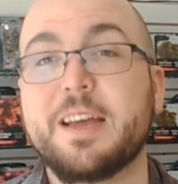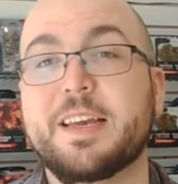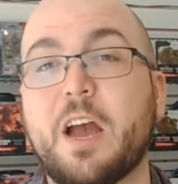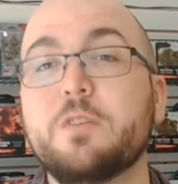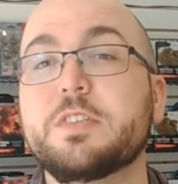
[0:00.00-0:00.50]

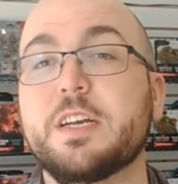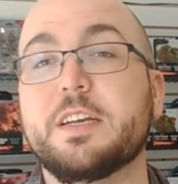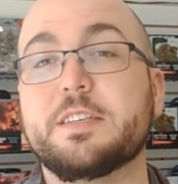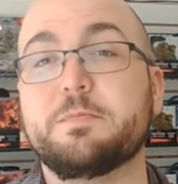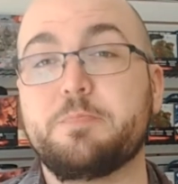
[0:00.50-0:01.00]
counts
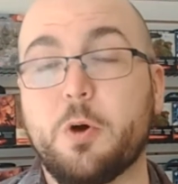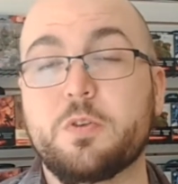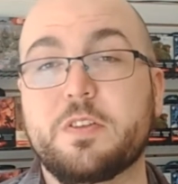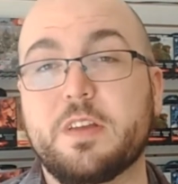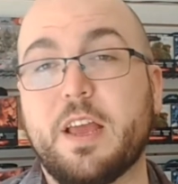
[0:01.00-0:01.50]
as
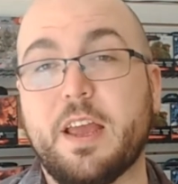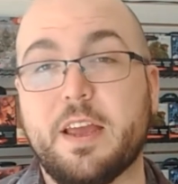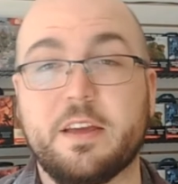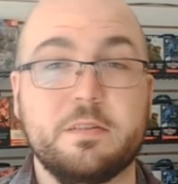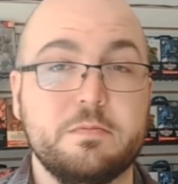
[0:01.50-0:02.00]
both
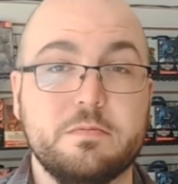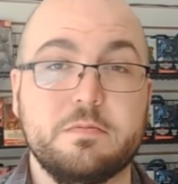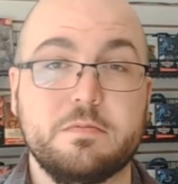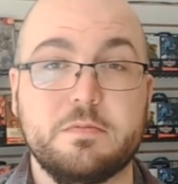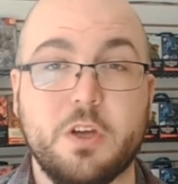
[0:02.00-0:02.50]
a
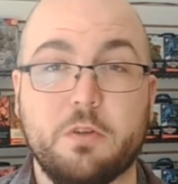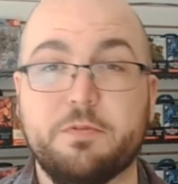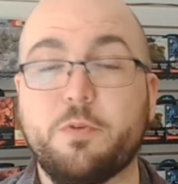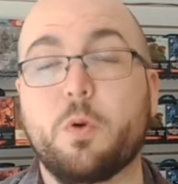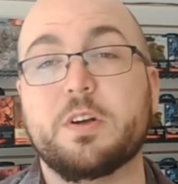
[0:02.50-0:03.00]

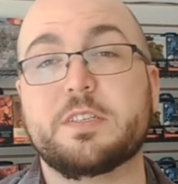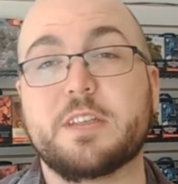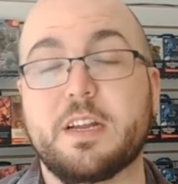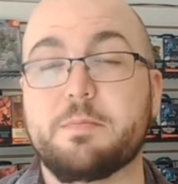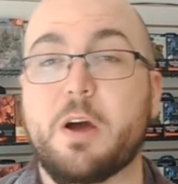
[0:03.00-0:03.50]
forest
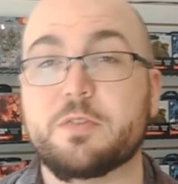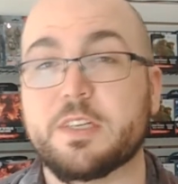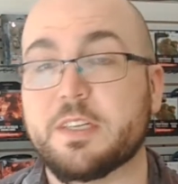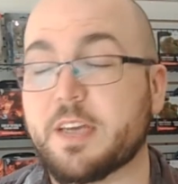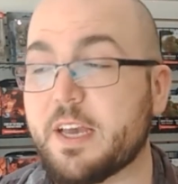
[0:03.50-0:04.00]
and a
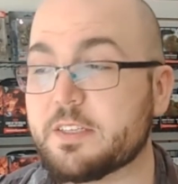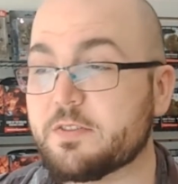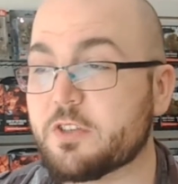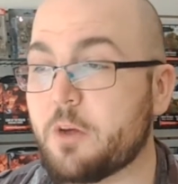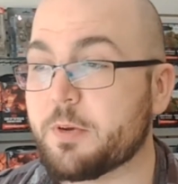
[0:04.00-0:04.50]
mountain in the case
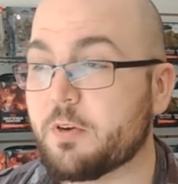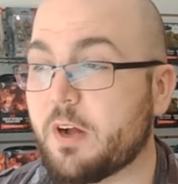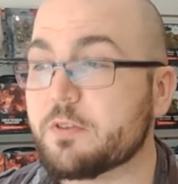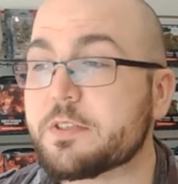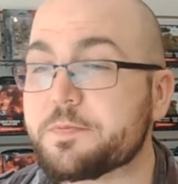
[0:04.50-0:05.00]
of Stomping
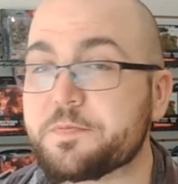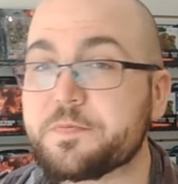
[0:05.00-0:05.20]
Grounds.